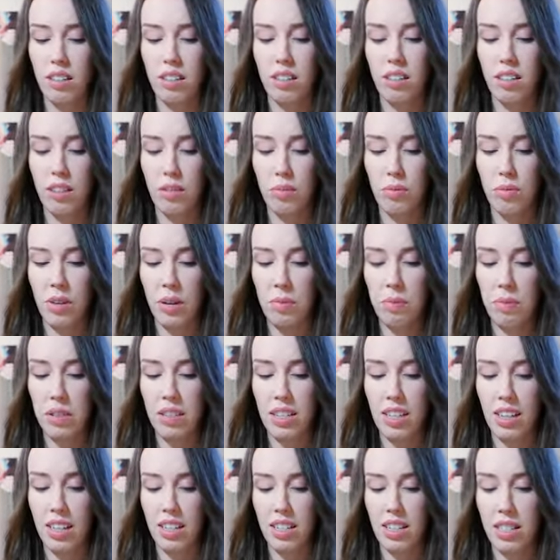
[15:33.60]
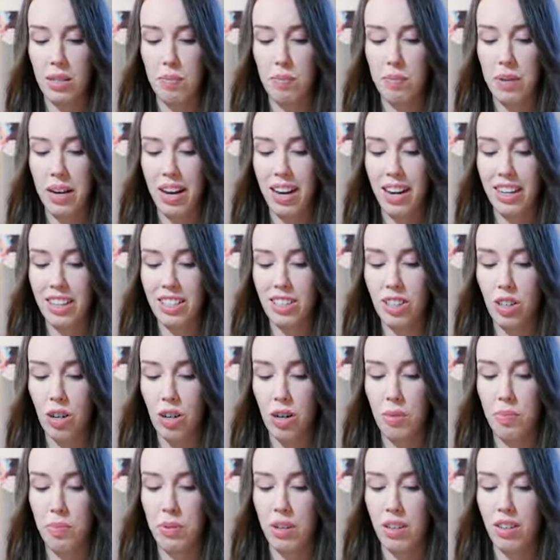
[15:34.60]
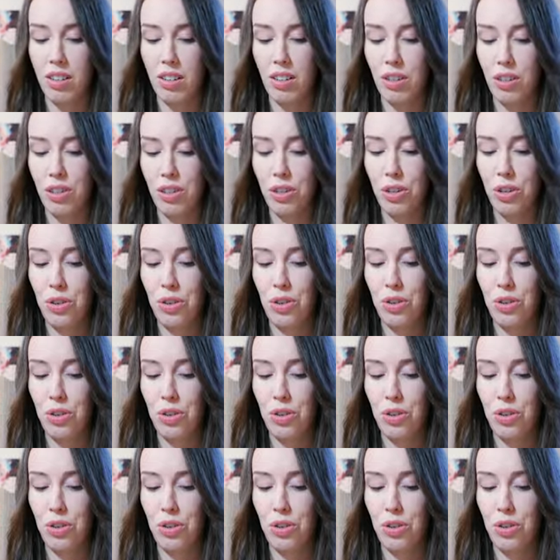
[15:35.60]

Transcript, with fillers: rip these packs open too